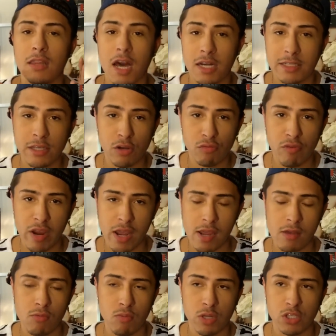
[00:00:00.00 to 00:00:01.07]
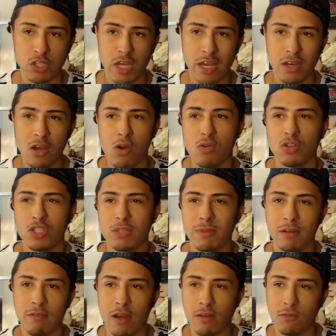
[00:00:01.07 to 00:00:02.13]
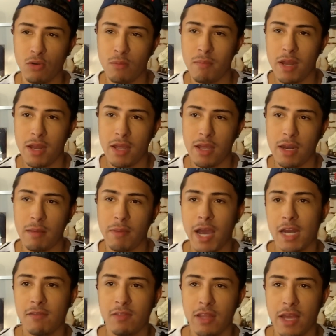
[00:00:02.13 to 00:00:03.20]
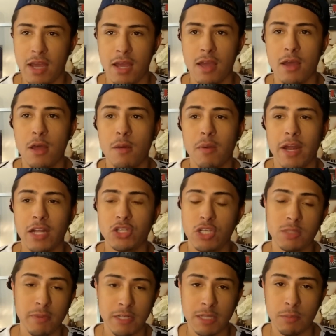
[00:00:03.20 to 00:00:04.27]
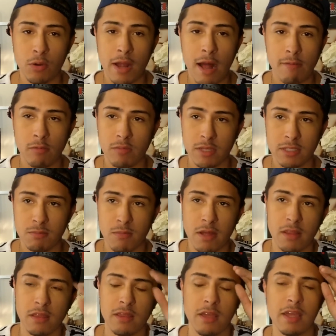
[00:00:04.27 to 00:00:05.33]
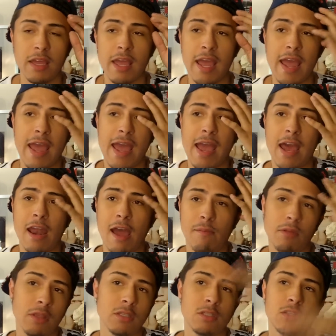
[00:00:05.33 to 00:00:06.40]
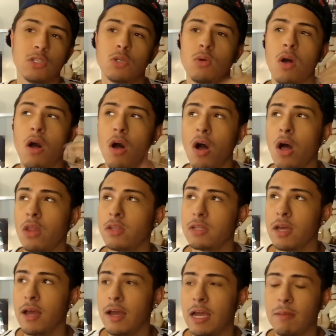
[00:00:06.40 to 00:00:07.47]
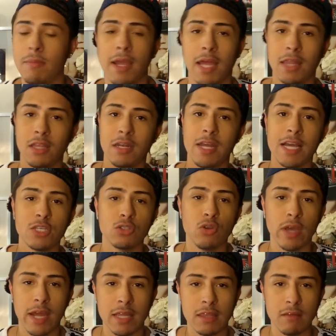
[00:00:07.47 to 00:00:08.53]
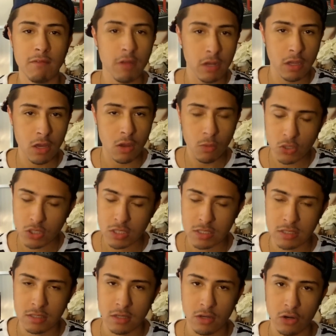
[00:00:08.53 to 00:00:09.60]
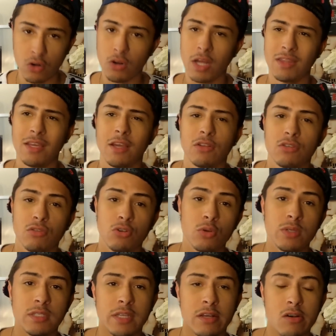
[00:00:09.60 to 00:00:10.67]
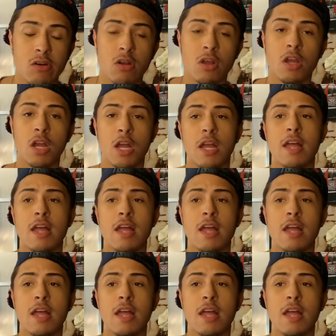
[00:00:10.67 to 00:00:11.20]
Lana Del Rey, which I know she's been around for a minute and I'm kind of late, but I just picked up her album this month and I've been listening to it all the time. And the national anthem video, which is her, I think it's her newest single,